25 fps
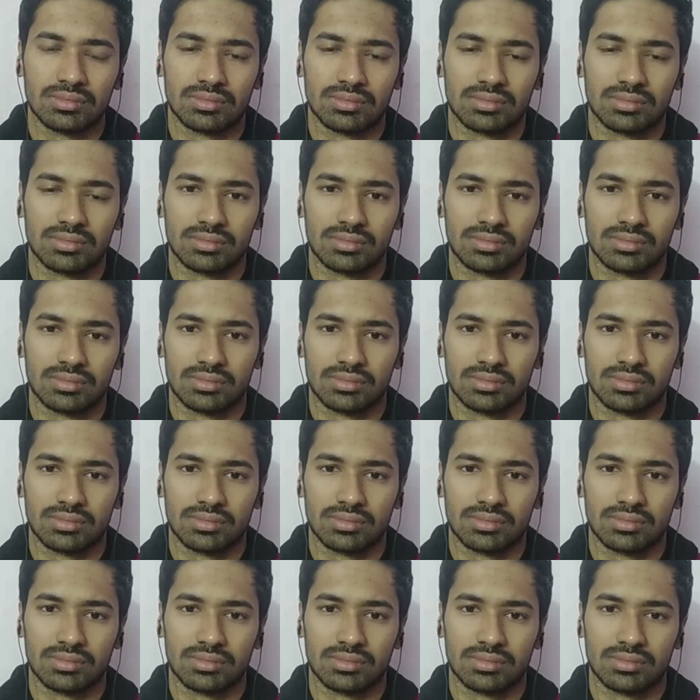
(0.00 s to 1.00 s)

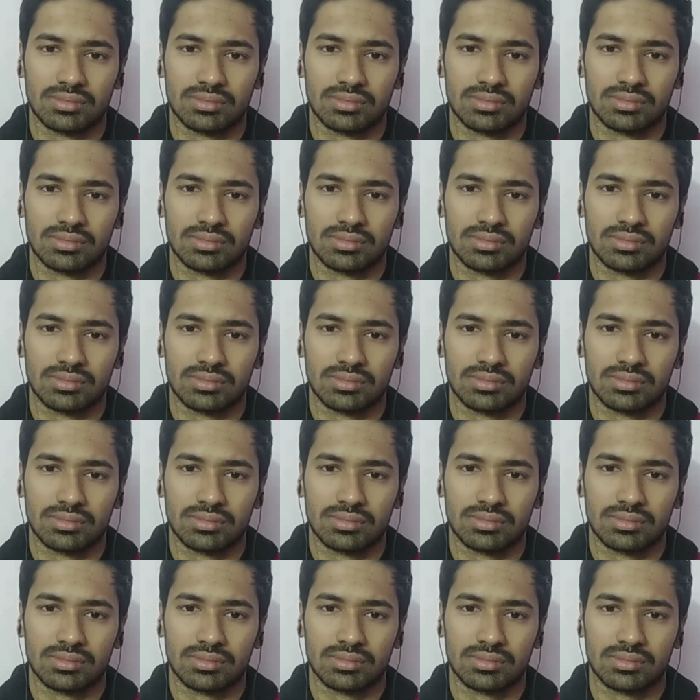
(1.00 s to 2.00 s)

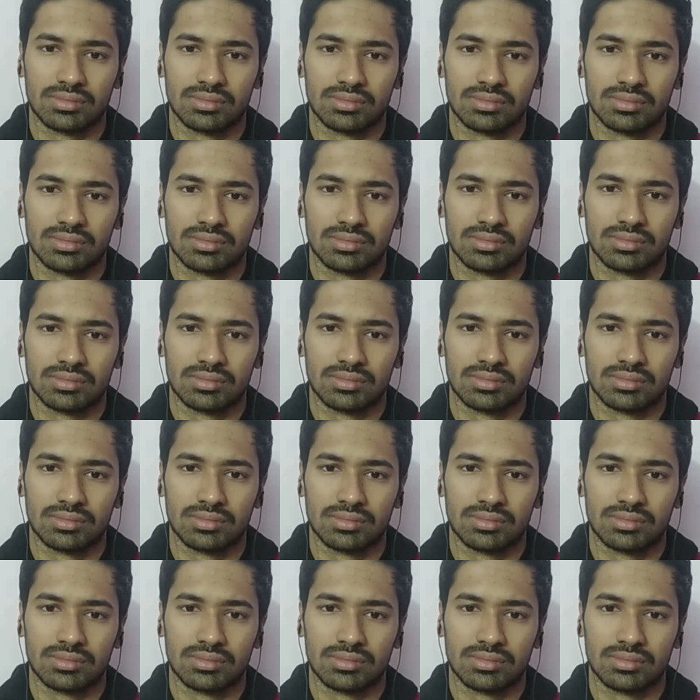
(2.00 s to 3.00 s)

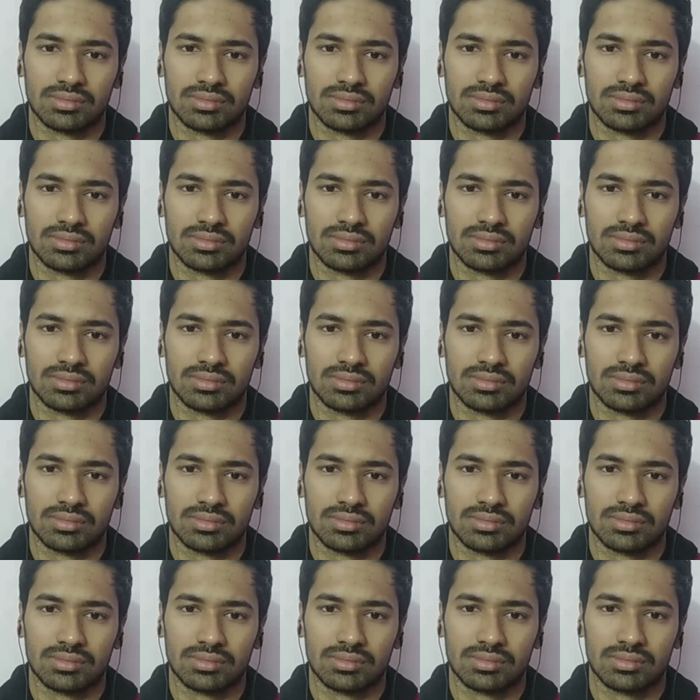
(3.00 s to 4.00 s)

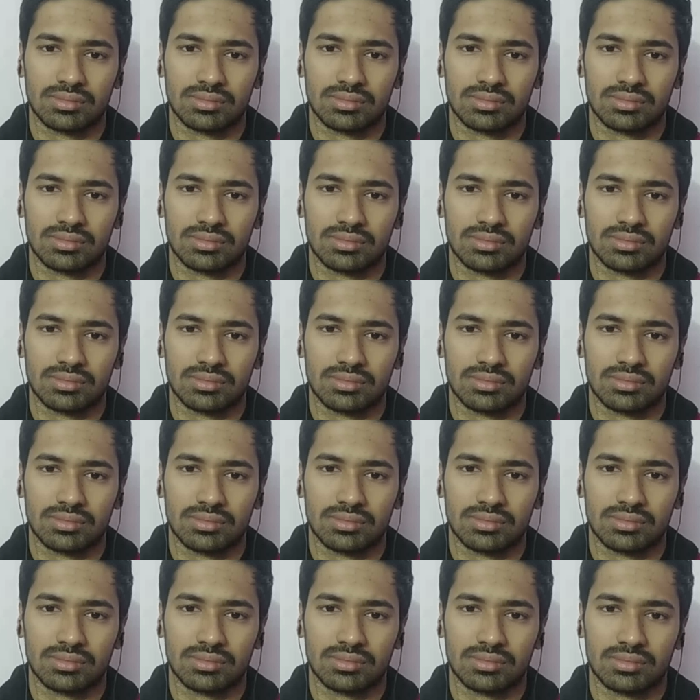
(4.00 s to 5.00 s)

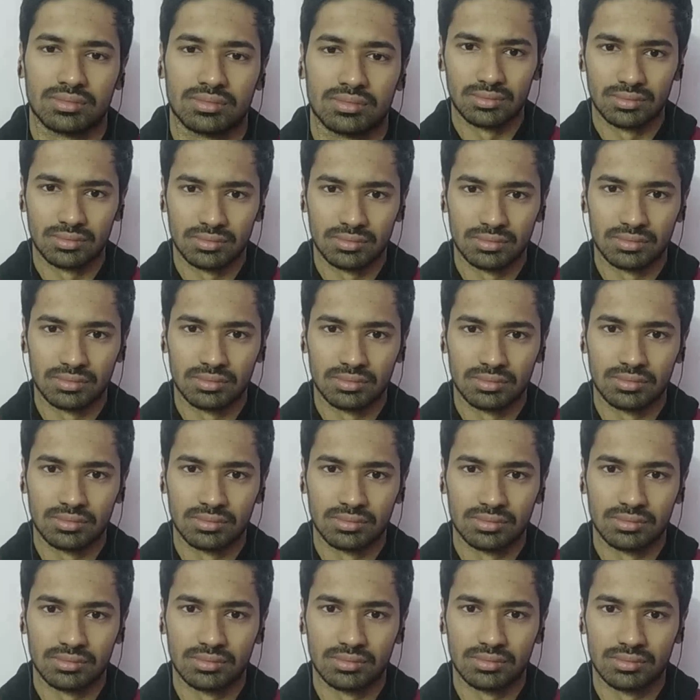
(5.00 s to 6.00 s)

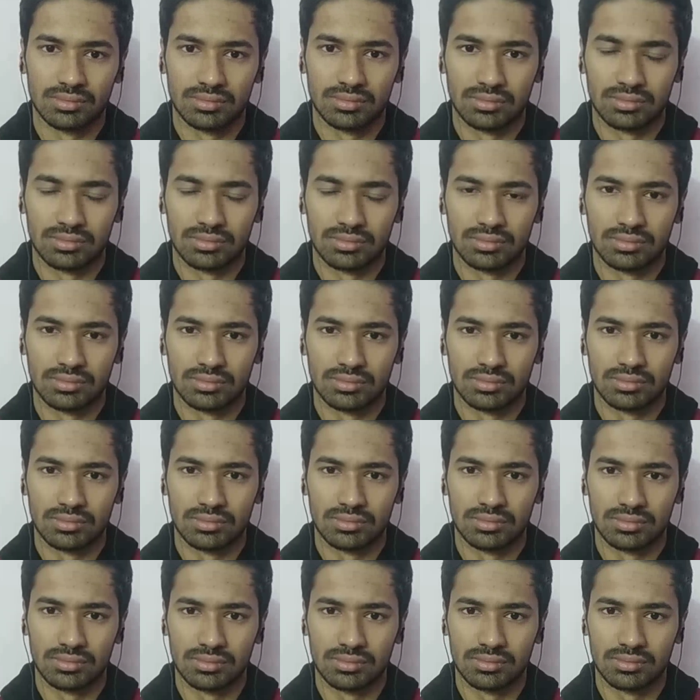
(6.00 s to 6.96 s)
[no speech]